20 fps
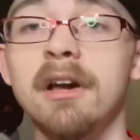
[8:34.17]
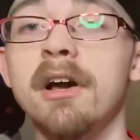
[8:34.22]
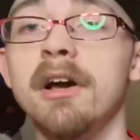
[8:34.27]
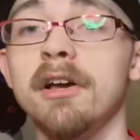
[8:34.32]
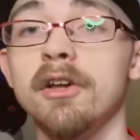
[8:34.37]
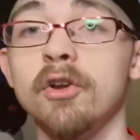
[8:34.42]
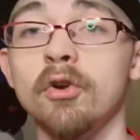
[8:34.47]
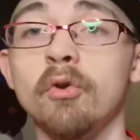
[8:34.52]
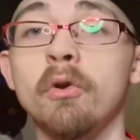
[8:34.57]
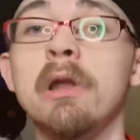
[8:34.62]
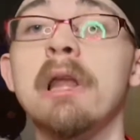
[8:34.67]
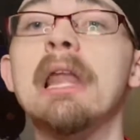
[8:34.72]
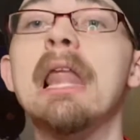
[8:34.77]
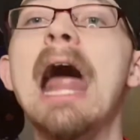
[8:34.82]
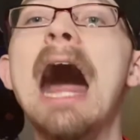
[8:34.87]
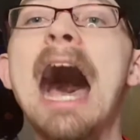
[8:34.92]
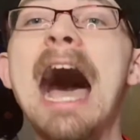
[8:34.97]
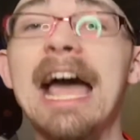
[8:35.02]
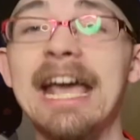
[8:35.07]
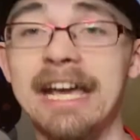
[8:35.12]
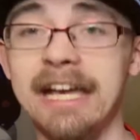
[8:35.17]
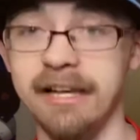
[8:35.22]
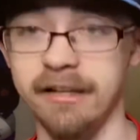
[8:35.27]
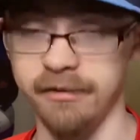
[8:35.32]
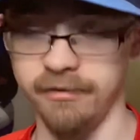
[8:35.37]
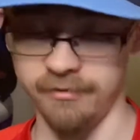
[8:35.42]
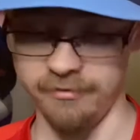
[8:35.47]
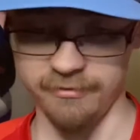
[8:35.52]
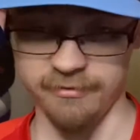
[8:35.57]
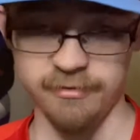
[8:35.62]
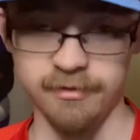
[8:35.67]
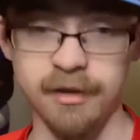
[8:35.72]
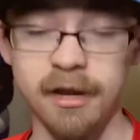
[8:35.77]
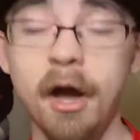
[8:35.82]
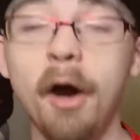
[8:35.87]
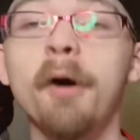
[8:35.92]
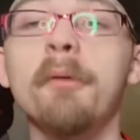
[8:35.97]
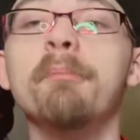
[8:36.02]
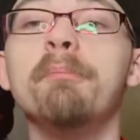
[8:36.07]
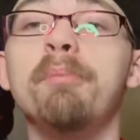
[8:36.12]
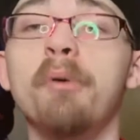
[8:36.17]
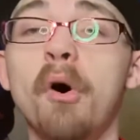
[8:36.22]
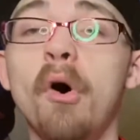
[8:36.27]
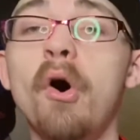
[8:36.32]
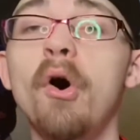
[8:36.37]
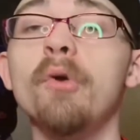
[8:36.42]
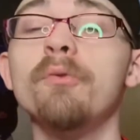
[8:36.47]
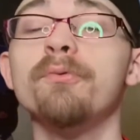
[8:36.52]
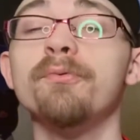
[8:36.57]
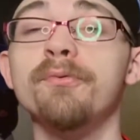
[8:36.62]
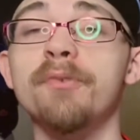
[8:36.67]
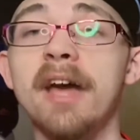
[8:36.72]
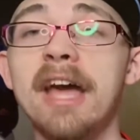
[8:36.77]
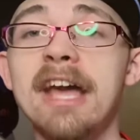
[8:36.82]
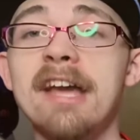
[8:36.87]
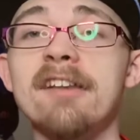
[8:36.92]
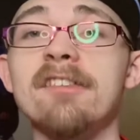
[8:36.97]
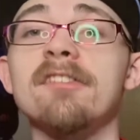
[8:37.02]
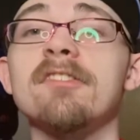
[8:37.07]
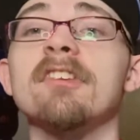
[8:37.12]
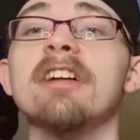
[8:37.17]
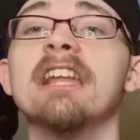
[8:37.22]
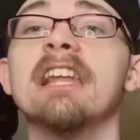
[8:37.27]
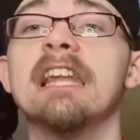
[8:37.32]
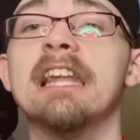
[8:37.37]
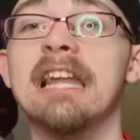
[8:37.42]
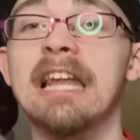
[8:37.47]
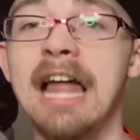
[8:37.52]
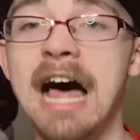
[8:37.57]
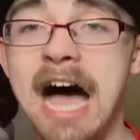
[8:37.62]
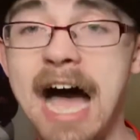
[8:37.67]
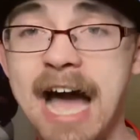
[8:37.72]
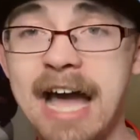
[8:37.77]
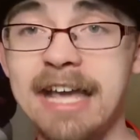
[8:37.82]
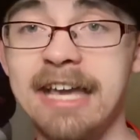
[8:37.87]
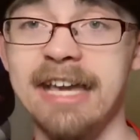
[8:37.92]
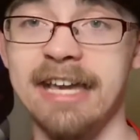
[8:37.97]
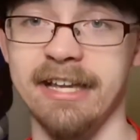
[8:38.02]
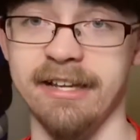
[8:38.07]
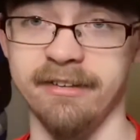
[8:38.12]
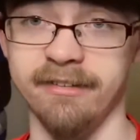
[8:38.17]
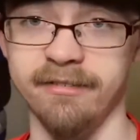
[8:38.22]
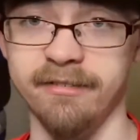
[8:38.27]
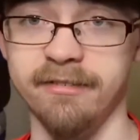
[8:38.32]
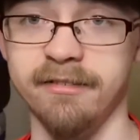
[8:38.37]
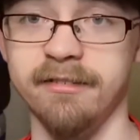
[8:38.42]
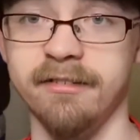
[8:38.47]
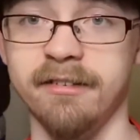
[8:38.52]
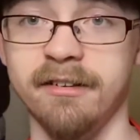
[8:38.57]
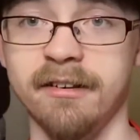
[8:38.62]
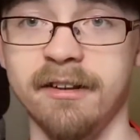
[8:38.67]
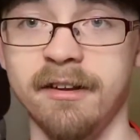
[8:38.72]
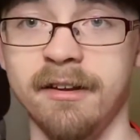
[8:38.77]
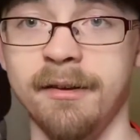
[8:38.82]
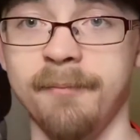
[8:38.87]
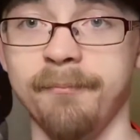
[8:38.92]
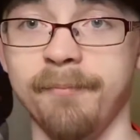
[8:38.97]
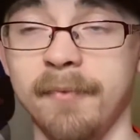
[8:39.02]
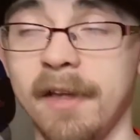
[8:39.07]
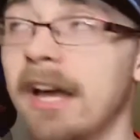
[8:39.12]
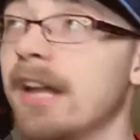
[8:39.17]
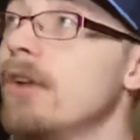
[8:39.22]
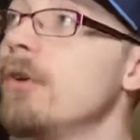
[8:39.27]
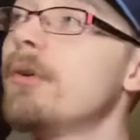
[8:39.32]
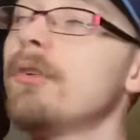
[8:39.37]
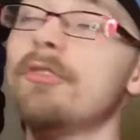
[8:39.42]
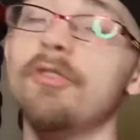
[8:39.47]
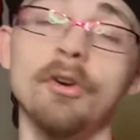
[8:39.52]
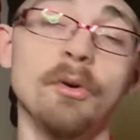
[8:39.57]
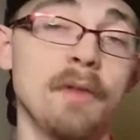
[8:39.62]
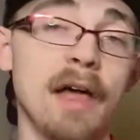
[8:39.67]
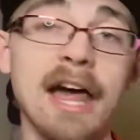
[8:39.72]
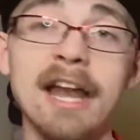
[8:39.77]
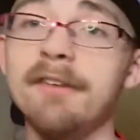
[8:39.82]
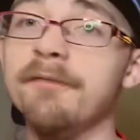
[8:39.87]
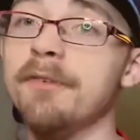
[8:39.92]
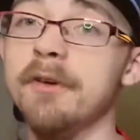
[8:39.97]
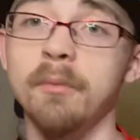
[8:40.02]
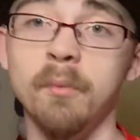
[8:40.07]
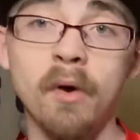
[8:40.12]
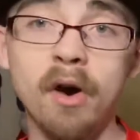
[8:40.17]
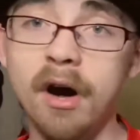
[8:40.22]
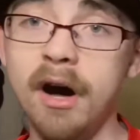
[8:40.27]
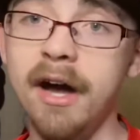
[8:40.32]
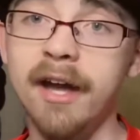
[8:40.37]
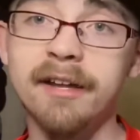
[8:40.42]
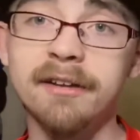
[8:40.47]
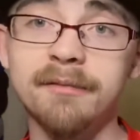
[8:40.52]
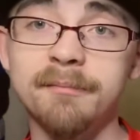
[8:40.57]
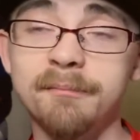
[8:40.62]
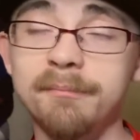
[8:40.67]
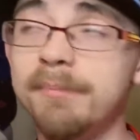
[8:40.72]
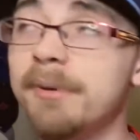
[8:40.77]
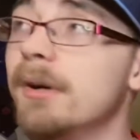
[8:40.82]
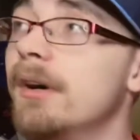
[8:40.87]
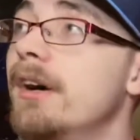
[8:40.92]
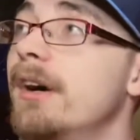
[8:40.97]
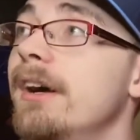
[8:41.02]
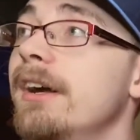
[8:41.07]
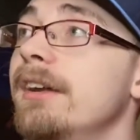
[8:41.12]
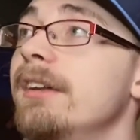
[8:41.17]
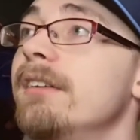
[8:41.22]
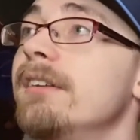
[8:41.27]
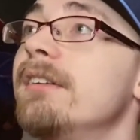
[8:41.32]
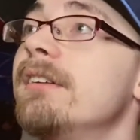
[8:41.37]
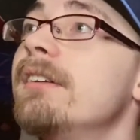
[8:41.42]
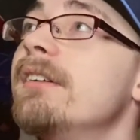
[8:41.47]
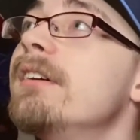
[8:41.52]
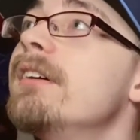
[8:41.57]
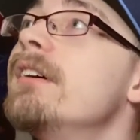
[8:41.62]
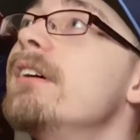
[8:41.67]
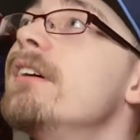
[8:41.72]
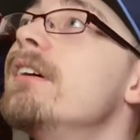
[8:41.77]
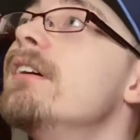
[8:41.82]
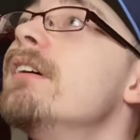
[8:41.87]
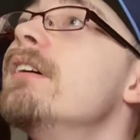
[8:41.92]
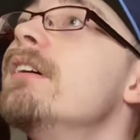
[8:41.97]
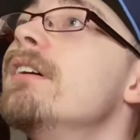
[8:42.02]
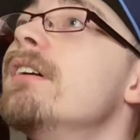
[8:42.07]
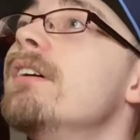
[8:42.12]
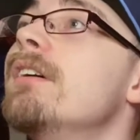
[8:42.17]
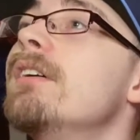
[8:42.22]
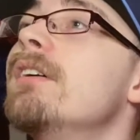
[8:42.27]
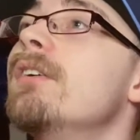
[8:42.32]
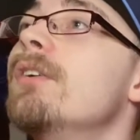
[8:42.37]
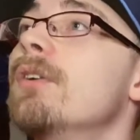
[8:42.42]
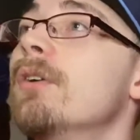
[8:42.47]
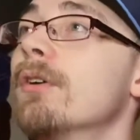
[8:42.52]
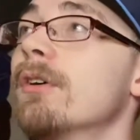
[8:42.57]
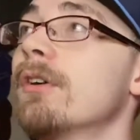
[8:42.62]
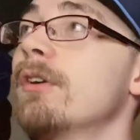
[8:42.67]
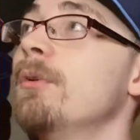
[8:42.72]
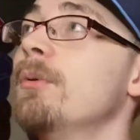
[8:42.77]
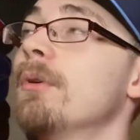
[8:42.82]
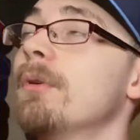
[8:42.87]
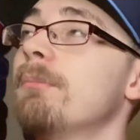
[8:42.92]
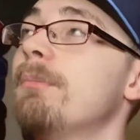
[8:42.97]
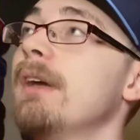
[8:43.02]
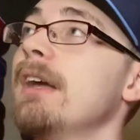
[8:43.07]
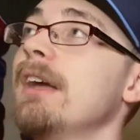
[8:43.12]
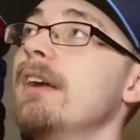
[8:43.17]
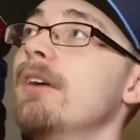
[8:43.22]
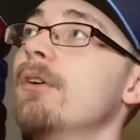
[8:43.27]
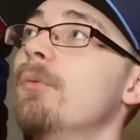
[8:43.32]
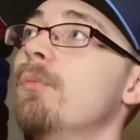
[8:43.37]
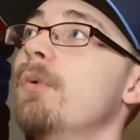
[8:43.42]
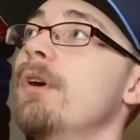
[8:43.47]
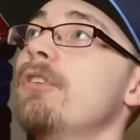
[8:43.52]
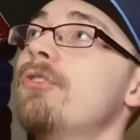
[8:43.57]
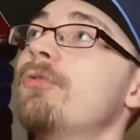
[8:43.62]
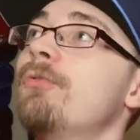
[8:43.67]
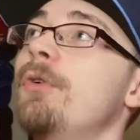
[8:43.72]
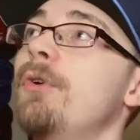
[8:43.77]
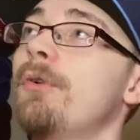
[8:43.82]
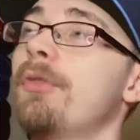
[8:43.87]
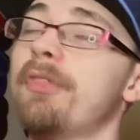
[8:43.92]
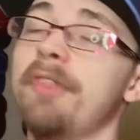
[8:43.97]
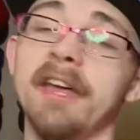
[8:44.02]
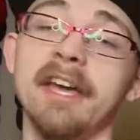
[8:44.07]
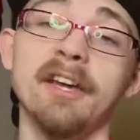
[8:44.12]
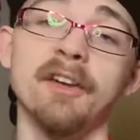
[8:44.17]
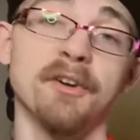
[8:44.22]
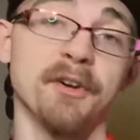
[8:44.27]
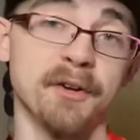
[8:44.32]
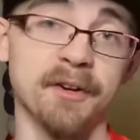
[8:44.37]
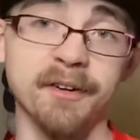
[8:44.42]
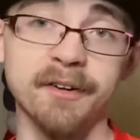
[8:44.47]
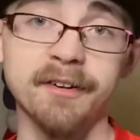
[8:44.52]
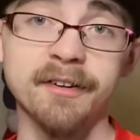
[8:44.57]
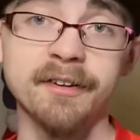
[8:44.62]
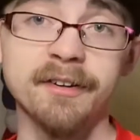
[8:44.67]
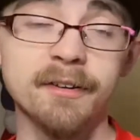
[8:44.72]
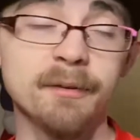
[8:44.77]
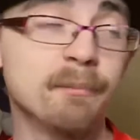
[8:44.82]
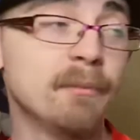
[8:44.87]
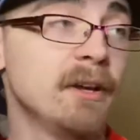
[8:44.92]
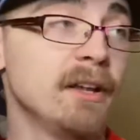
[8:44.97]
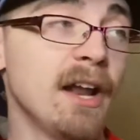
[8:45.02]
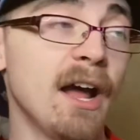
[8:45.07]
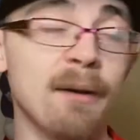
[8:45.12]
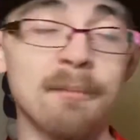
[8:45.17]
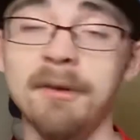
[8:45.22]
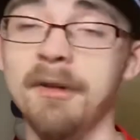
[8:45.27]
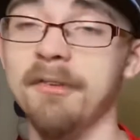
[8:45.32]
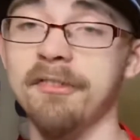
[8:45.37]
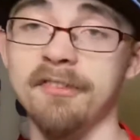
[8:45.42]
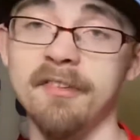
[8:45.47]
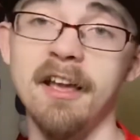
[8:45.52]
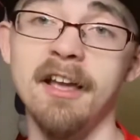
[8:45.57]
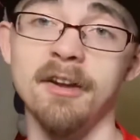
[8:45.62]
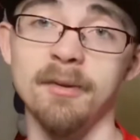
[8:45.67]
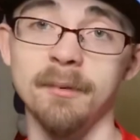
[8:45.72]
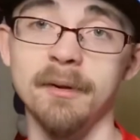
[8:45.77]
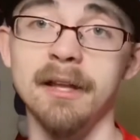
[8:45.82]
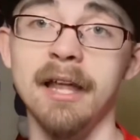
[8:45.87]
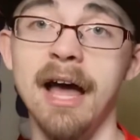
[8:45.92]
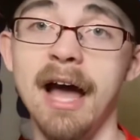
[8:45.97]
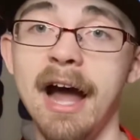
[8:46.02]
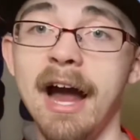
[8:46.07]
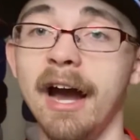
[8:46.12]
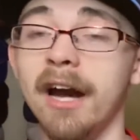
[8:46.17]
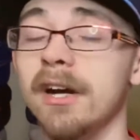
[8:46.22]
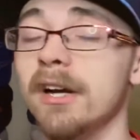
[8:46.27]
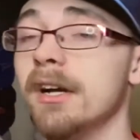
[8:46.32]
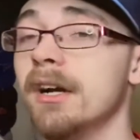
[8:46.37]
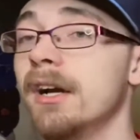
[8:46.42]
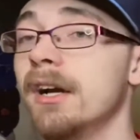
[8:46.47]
You're lying. Bold faced lying. And you could do that if you want but, or you were being a wishful thinker, but I'm going to say you're a liar.